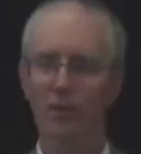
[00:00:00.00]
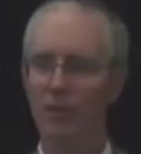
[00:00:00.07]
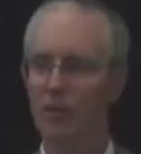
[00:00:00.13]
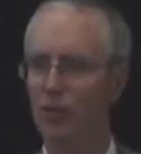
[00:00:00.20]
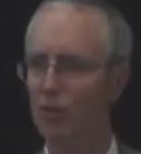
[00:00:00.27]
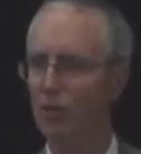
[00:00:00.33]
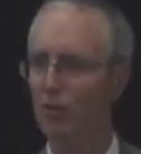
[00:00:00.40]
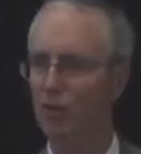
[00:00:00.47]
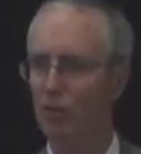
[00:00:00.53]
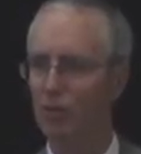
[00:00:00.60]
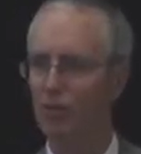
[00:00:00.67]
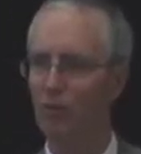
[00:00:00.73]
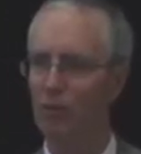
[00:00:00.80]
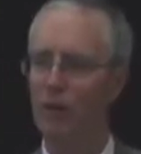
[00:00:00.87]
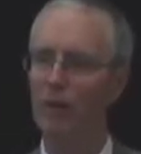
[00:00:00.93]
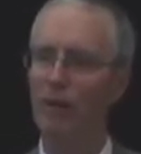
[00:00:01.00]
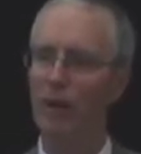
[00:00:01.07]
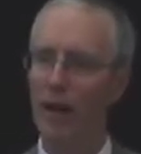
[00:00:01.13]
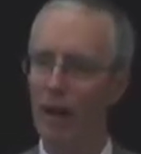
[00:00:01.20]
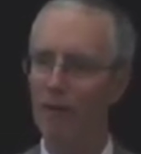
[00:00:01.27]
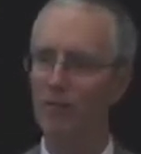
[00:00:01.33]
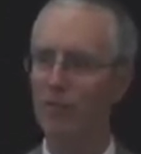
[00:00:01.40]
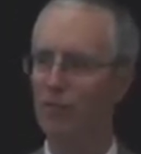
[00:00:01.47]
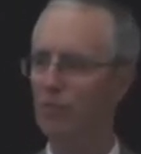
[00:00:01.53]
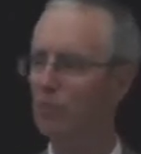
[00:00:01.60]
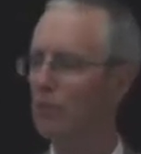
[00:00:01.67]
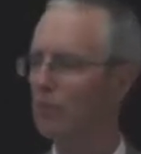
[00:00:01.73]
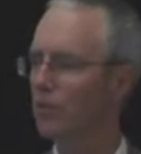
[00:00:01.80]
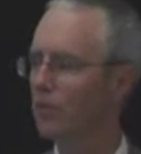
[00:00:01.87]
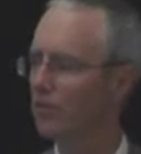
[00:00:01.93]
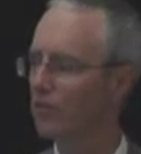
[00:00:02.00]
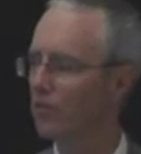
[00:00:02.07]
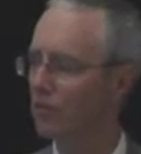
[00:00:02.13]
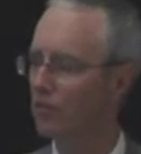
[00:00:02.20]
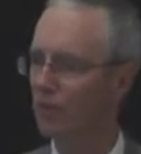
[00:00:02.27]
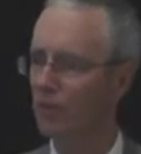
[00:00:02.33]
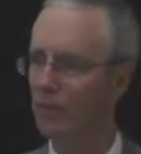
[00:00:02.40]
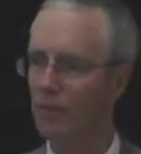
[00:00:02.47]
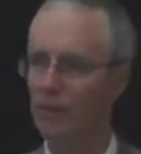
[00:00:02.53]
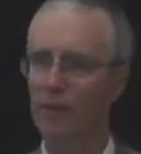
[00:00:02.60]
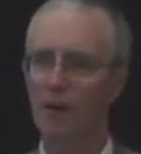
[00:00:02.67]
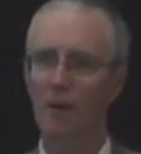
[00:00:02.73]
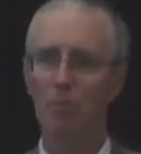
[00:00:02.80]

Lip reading: things you want to look for after you've built your facility,